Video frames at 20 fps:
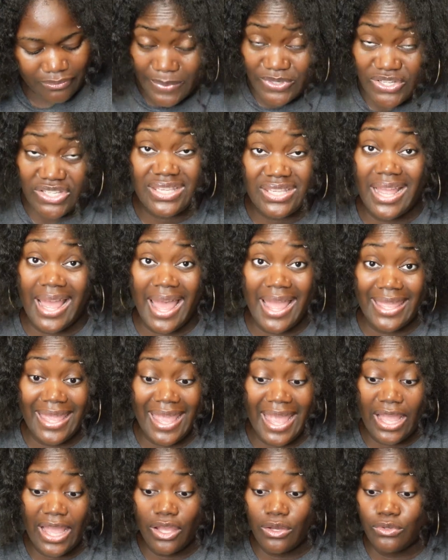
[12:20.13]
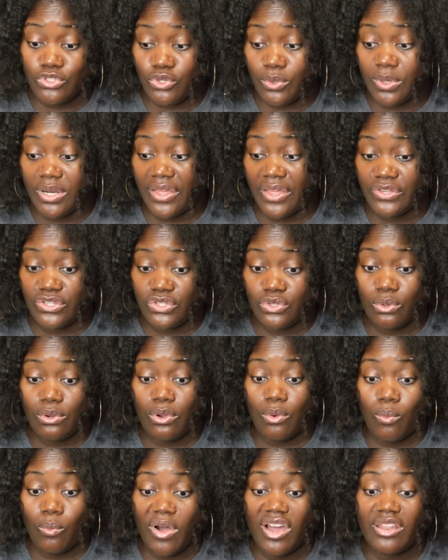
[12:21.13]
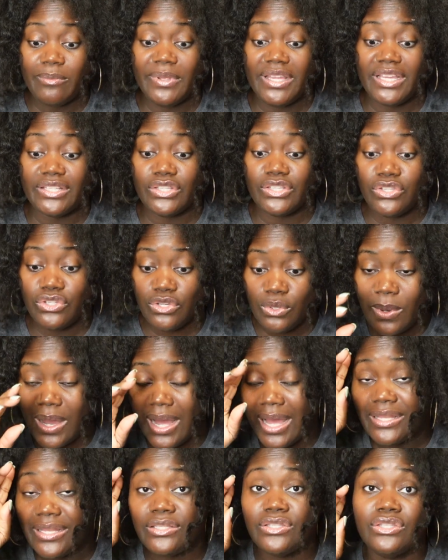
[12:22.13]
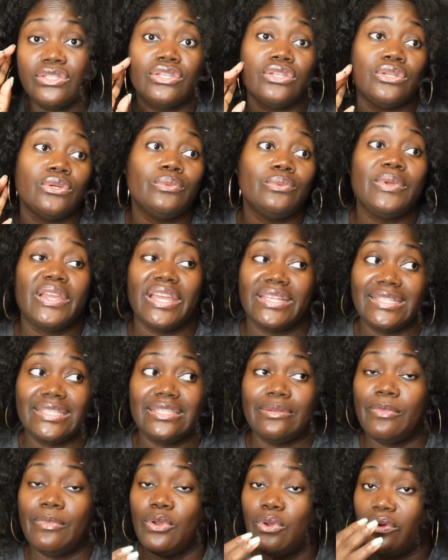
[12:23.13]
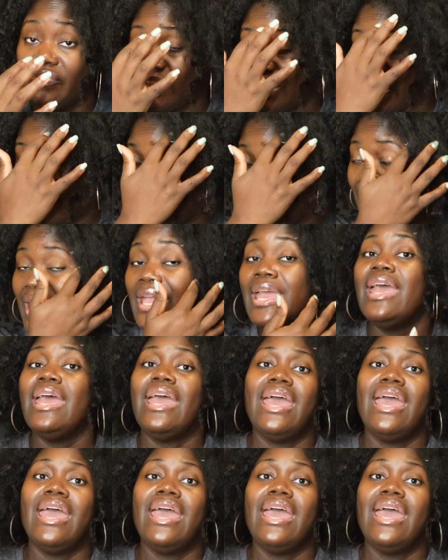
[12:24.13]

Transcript: I was just like, I can't go to another store. 1, because it's too hot. 2, because it's the middle of the day.